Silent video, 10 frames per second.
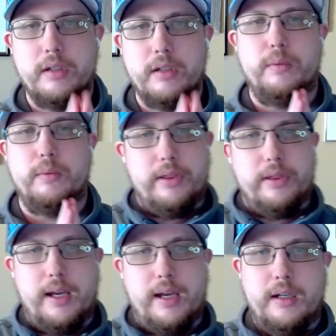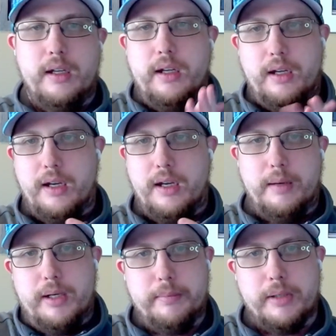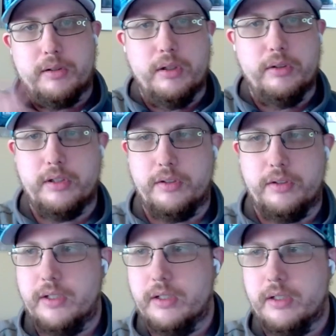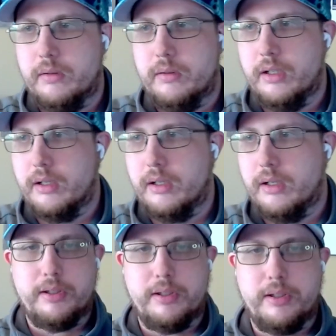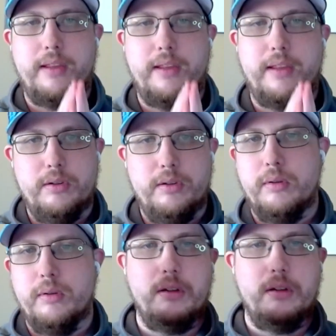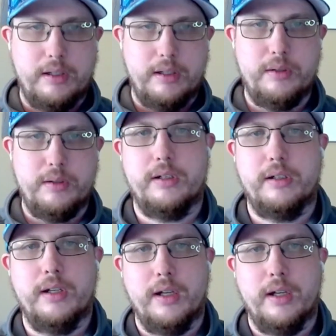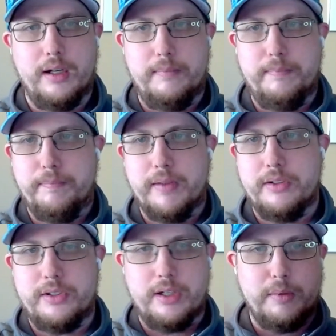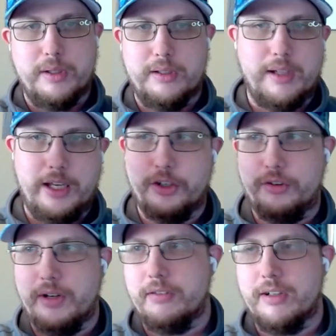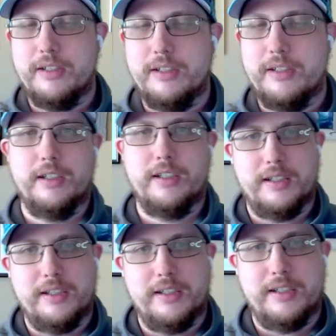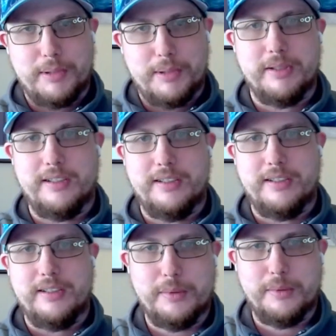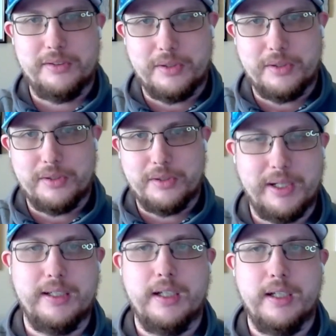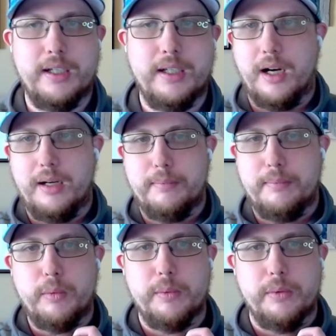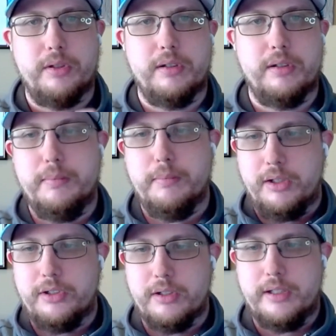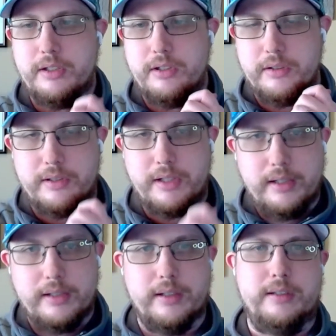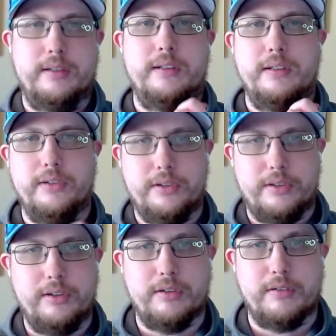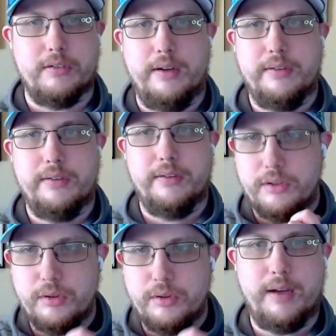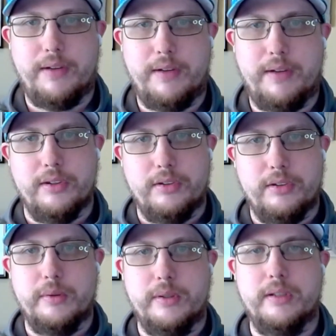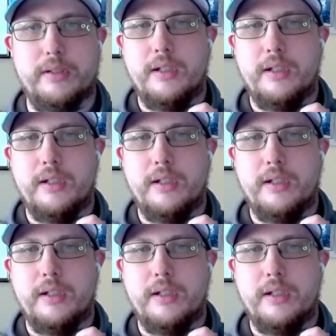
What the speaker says: So with that, I'm going to close this video by saying thank you. Thank you all. Cherwell had a great run. It's a bummer that Cherwell is going away, but we will certainly make sure that your data stays around and you have access to it